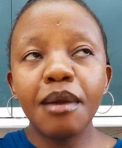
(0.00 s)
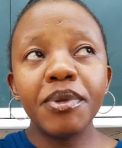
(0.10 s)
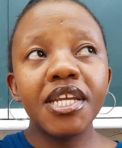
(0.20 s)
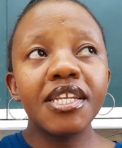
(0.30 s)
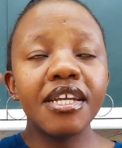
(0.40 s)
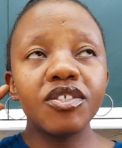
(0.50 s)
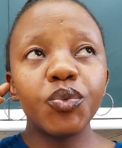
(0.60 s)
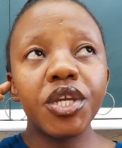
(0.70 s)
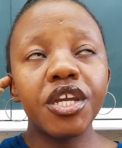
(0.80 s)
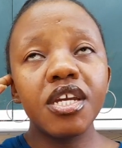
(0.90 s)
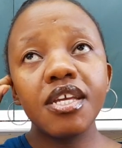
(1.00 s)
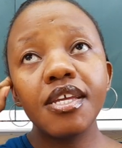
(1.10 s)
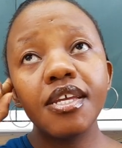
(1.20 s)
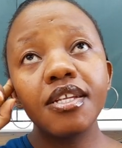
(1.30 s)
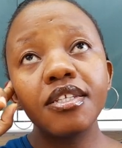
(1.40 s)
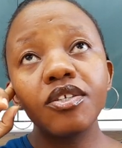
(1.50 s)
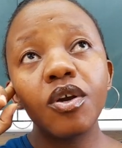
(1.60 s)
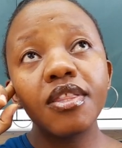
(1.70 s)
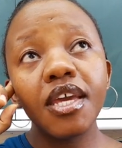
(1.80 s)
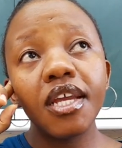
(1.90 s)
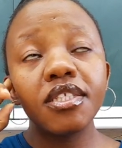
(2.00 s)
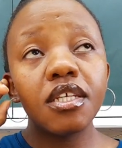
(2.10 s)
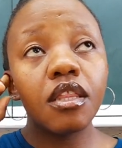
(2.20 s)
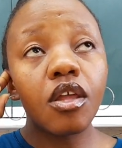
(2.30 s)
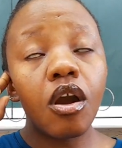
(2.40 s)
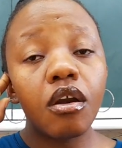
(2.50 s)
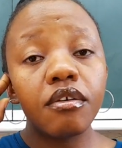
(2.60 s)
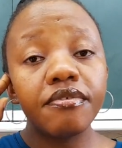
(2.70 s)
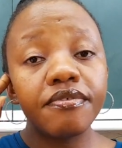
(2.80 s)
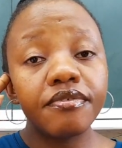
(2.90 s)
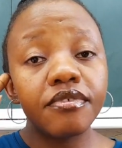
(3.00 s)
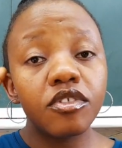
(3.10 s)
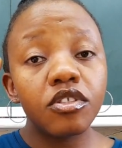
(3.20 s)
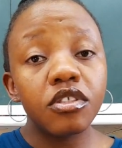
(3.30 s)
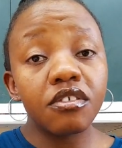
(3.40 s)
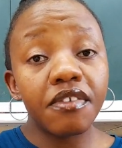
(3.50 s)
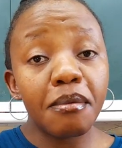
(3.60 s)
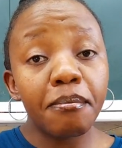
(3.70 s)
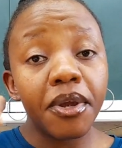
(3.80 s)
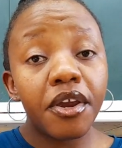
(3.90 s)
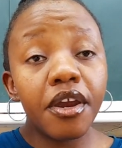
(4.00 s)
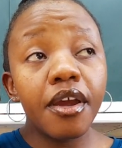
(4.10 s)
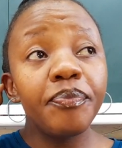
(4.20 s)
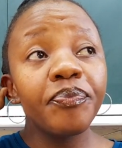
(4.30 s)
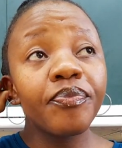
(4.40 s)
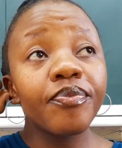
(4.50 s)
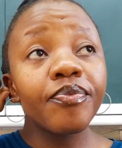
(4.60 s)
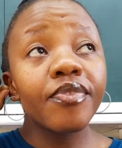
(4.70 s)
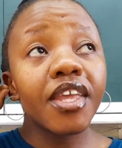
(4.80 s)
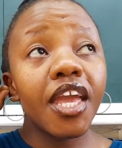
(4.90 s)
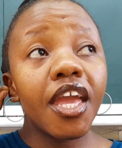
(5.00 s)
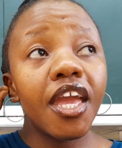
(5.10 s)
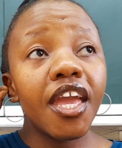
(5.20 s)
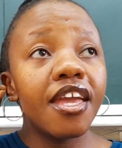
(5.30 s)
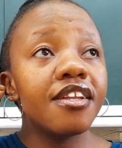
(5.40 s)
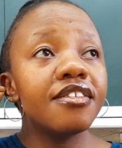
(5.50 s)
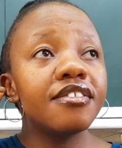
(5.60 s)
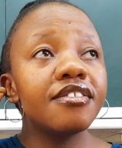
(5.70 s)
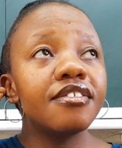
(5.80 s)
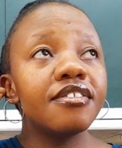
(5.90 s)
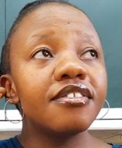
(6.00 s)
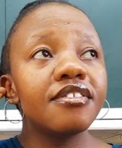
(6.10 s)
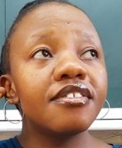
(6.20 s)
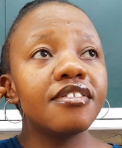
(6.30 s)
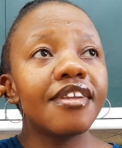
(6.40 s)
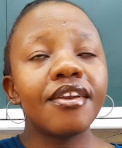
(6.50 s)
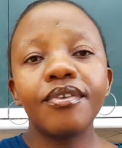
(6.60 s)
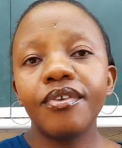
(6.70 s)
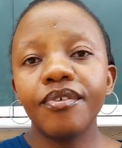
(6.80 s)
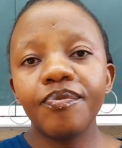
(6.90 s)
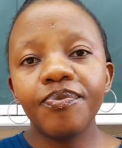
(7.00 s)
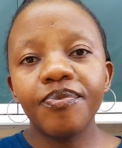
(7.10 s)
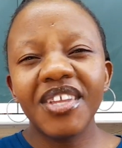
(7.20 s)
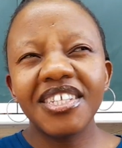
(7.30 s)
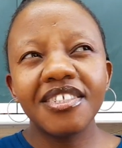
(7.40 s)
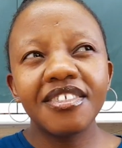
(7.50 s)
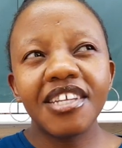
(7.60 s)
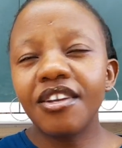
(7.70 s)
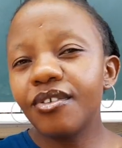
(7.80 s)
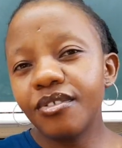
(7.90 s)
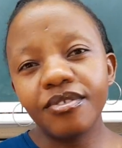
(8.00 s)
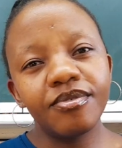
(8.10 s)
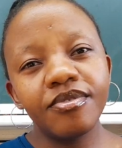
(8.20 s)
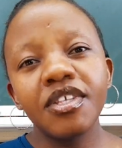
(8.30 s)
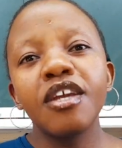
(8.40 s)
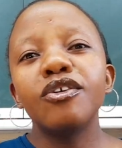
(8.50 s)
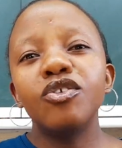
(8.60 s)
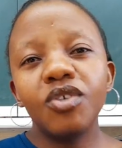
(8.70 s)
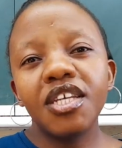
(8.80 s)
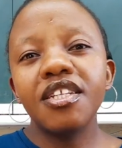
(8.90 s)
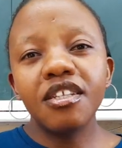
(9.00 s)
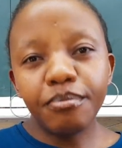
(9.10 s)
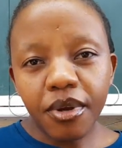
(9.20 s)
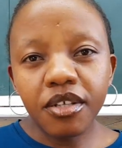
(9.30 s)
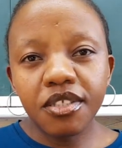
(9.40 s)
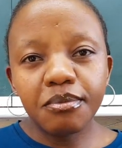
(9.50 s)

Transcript: happening next weekend on the 18th of November in, I don't know, I don't know. You can inbox